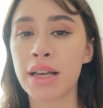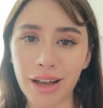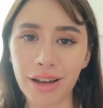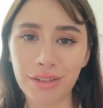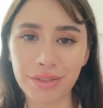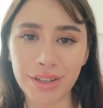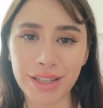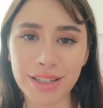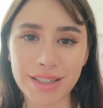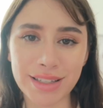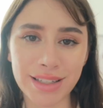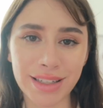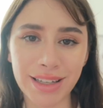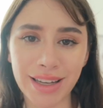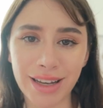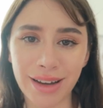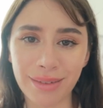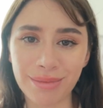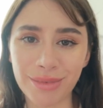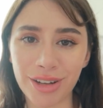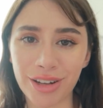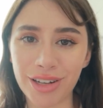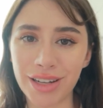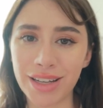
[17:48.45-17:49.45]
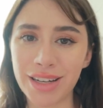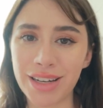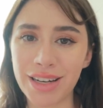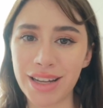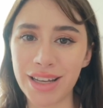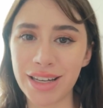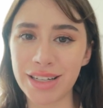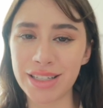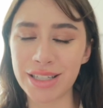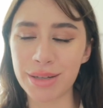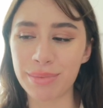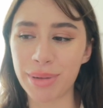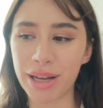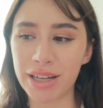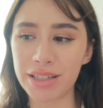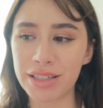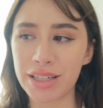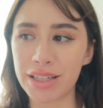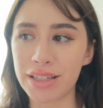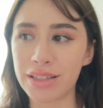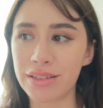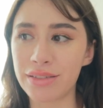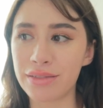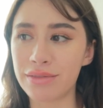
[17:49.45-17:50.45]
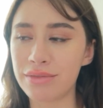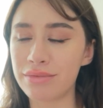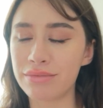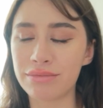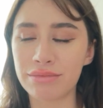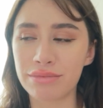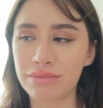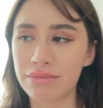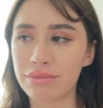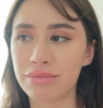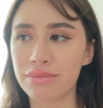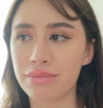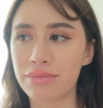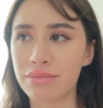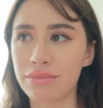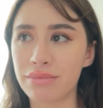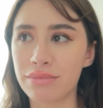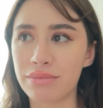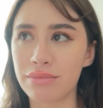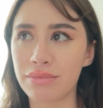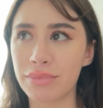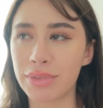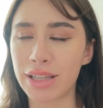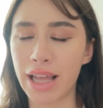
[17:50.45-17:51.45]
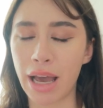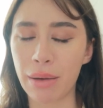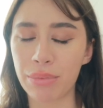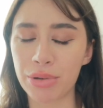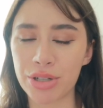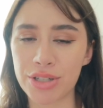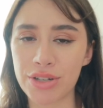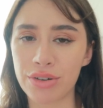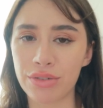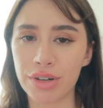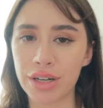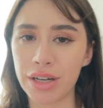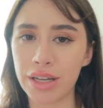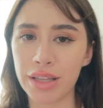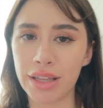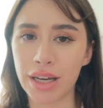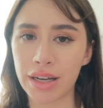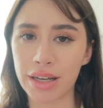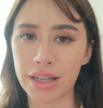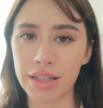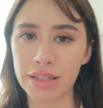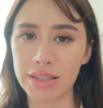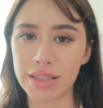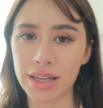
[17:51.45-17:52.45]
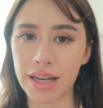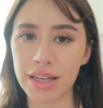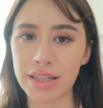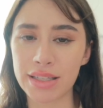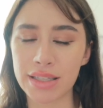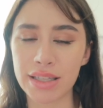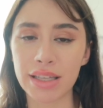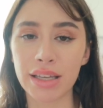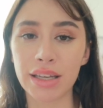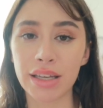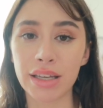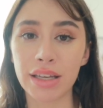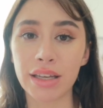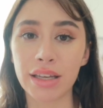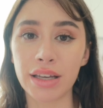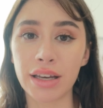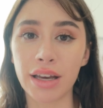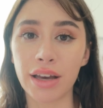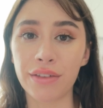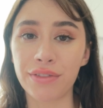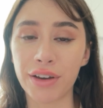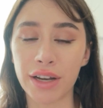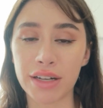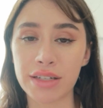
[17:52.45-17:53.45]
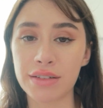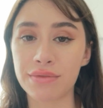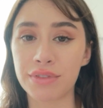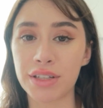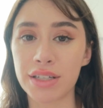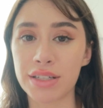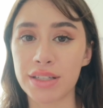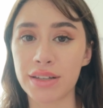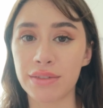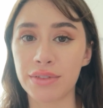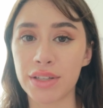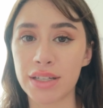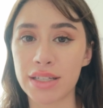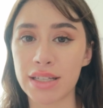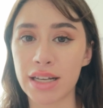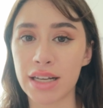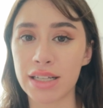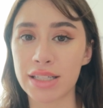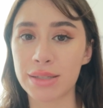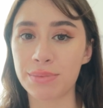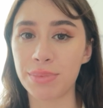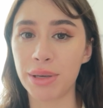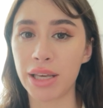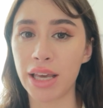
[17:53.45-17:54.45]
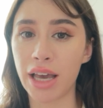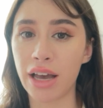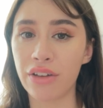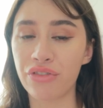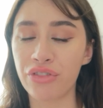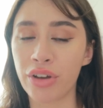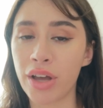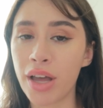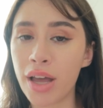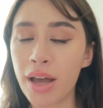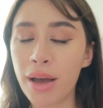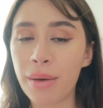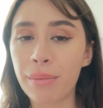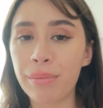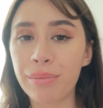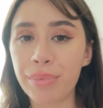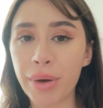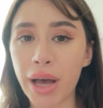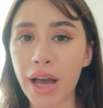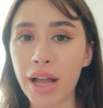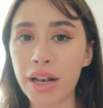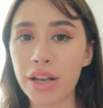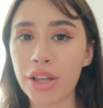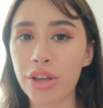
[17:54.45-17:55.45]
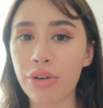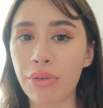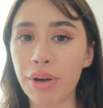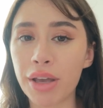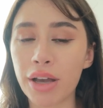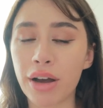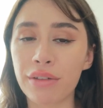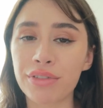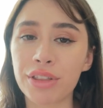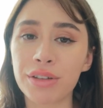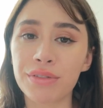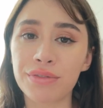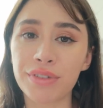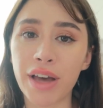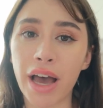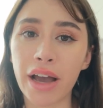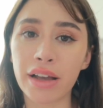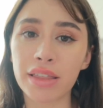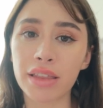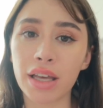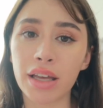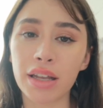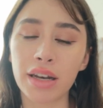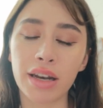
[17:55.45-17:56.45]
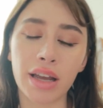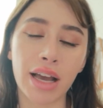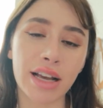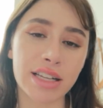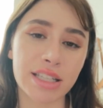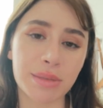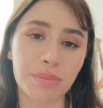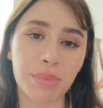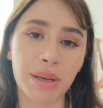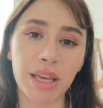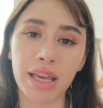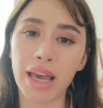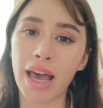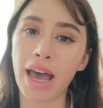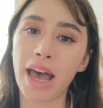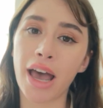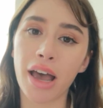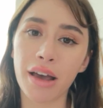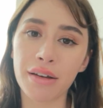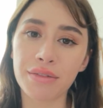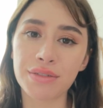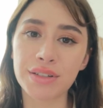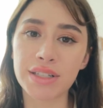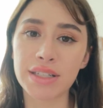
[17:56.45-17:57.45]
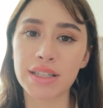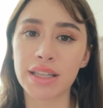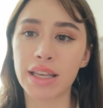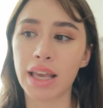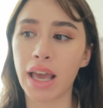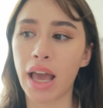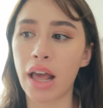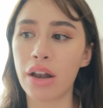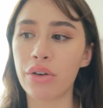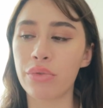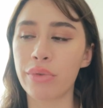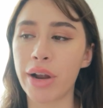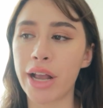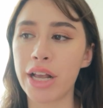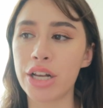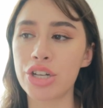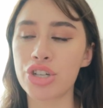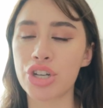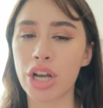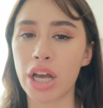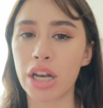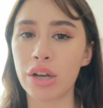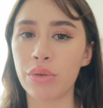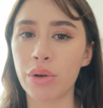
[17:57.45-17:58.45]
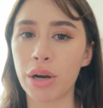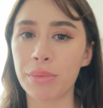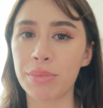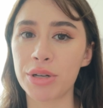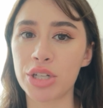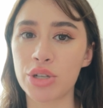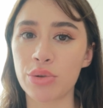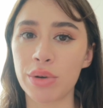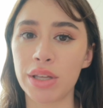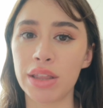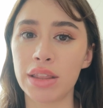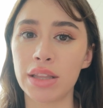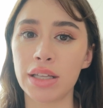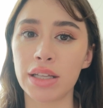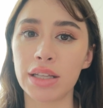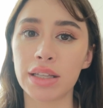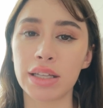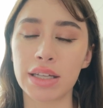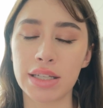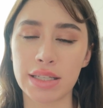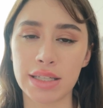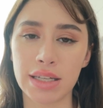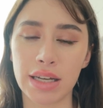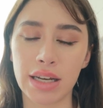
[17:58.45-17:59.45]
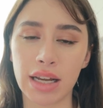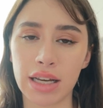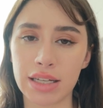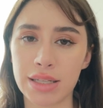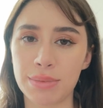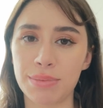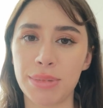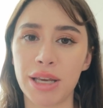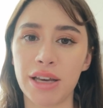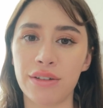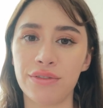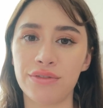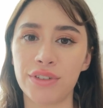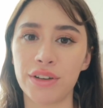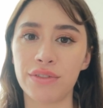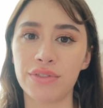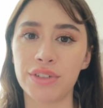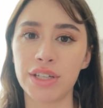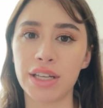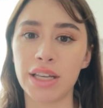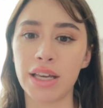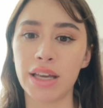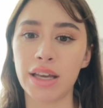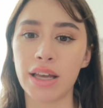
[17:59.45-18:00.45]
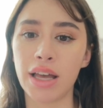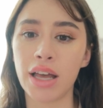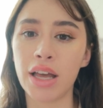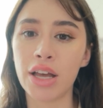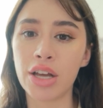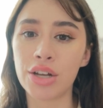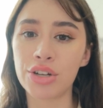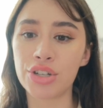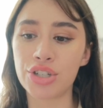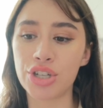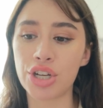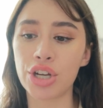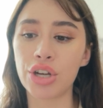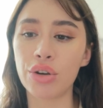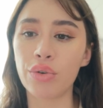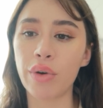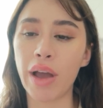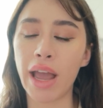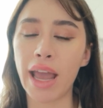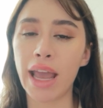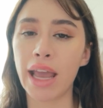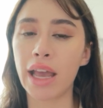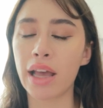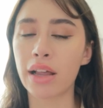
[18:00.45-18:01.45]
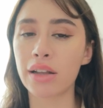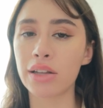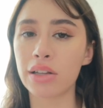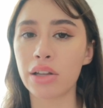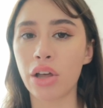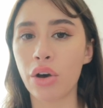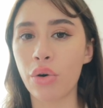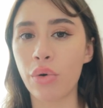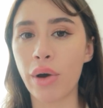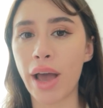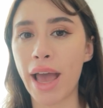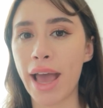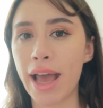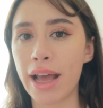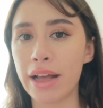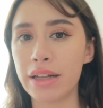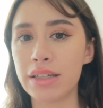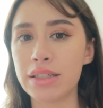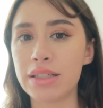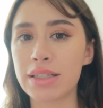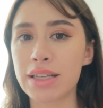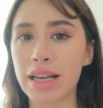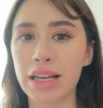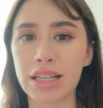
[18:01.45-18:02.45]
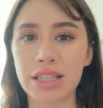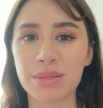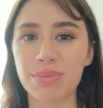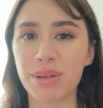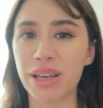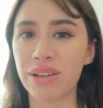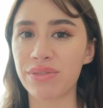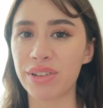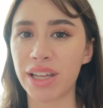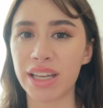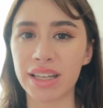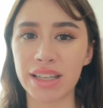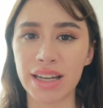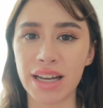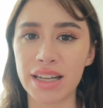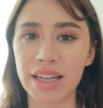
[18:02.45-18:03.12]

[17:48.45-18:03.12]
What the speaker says: Obviously, I'm not an independent laboratory that can test the effectiveness of this SPF, but going off the fact that SPFs can range anywhere between the listed SPF 50 to a low-end SPF like